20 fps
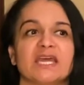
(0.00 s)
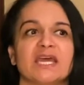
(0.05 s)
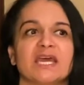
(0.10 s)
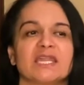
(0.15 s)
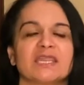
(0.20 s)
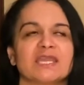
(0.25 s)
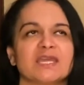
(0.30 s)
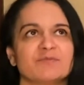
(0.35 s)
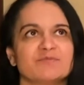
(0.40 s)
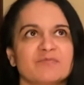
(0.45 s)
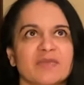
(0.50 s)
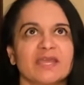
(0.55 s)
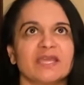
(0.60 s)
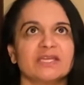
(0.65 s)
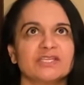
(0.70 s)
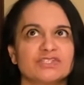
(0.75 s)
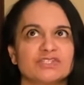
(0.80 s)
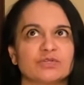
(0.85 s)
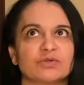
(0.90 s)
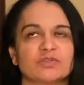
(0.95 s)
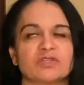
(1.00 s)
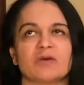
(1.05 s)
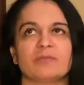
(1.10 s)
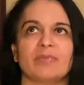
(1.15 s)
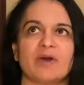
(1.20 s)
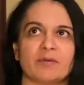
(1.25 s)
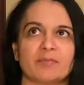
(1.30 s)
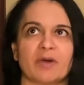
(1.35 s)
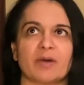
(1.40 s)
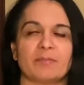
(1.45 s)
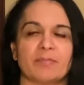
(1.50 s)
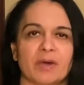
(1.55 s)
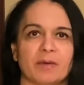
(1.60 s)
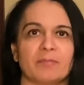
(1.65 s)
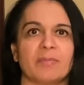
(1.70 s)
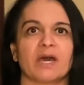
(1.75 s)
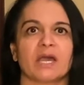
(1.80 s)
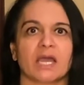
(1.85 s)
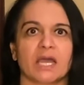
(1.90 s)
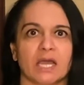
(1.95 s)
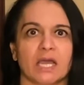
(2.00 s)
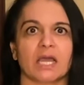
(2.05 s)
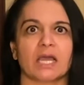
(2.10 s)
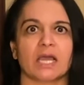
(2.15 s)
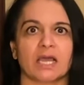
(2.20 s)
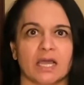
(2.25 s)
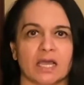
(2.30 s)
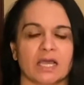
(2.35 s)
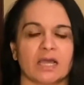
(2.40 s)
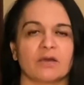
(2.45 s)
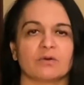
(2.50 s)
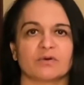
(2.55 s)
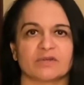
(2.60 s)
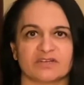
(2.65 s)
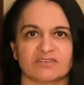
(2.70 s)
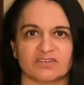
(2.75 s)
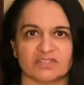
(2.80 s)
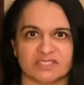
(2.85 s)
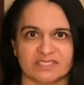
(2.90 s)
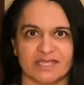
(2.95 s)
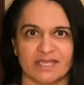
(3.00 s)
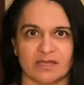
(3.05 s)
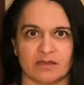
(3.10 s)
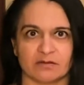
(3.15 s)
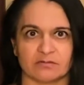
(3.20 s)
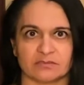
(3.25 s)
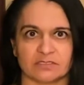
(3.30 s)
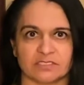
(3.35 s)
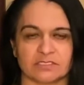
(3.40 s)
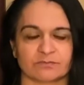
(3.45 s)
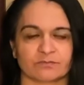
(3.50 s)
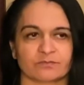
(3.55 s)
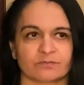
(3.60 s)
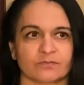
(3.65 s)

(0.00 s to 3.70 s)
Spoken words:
they may do the ba, ba, ba, ba, ga, ga, ga, ga, whatever sounds,